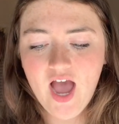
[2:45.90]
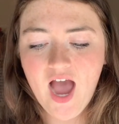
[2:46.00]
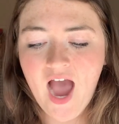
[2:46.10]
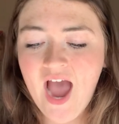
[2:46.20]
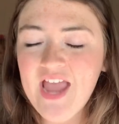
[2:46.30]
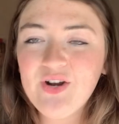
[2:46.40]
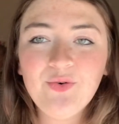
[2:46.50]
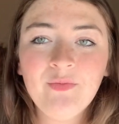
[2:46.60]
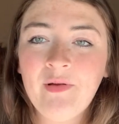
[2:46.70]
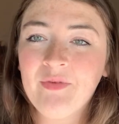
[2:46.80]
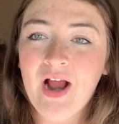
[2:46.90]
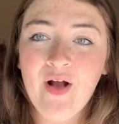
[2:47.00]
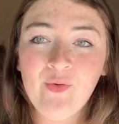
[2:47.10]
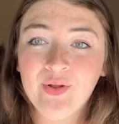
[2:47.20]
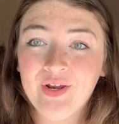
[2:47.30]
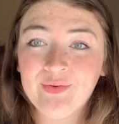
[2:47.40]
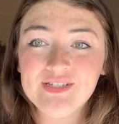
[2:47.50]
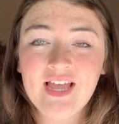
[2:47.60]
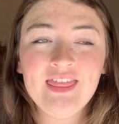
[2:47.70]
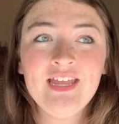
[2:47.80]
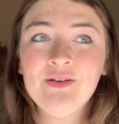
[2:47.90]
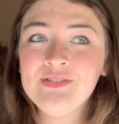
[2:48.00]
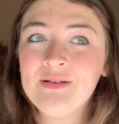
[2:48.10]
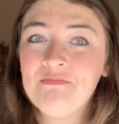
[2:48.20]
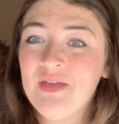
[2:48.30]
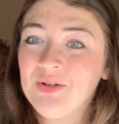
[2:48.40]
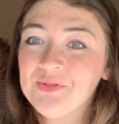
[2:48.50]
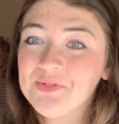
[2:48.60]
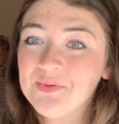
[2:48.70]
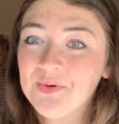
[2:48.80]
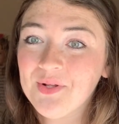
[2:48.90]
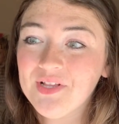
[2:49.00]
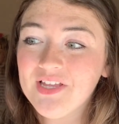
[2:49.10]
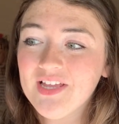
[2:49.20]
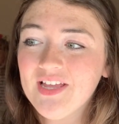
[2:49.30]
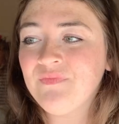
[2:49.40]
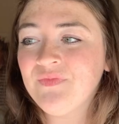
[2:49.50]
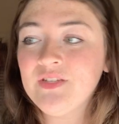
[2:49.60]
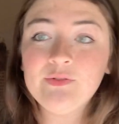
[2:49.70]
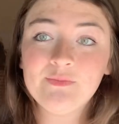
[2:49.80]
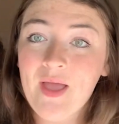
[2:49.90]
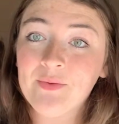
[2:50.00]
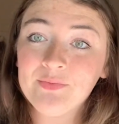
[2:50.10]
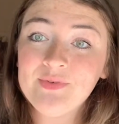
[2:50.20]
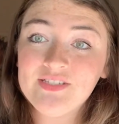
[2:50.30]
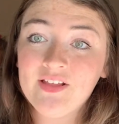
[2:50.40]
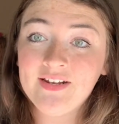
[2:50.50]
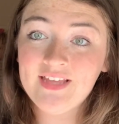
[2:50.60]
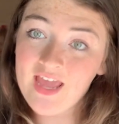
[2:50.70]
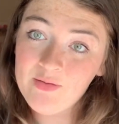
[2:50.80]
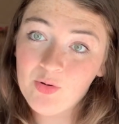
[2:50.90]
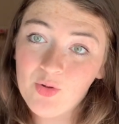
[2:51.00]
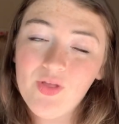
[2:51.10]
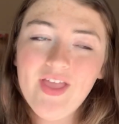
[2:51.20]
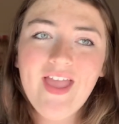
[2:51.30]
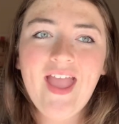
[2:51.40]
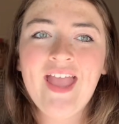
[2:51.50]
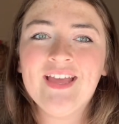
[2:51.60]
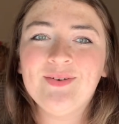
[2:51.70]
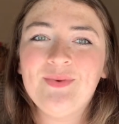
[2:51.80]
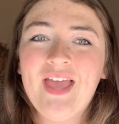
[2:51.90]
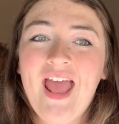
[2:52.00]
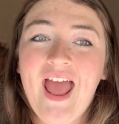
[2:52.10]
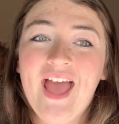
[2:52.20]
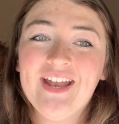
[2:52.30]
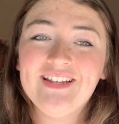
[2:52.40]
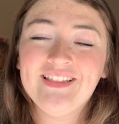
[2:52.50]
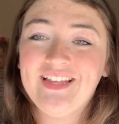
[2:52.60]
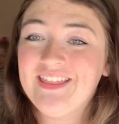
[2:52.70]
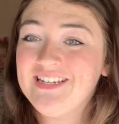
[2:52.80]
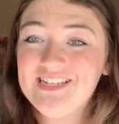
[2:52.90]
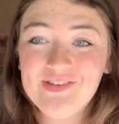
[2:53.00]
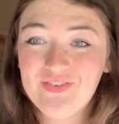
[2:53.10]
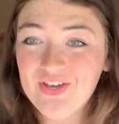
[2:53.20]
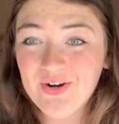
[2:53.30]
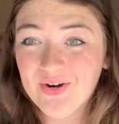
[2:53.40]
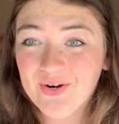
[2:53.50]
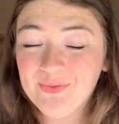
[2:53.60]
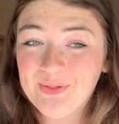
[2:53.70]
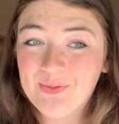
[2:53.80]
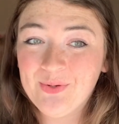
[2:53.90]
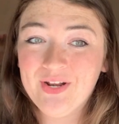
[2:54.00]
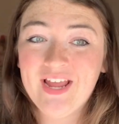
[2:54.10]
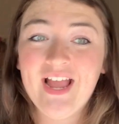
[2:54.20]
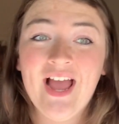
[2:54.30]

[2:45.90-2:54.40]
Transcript: I don't remember how old I was. I think it was in middle school. This was back when we still had cable and we had the DVR recording.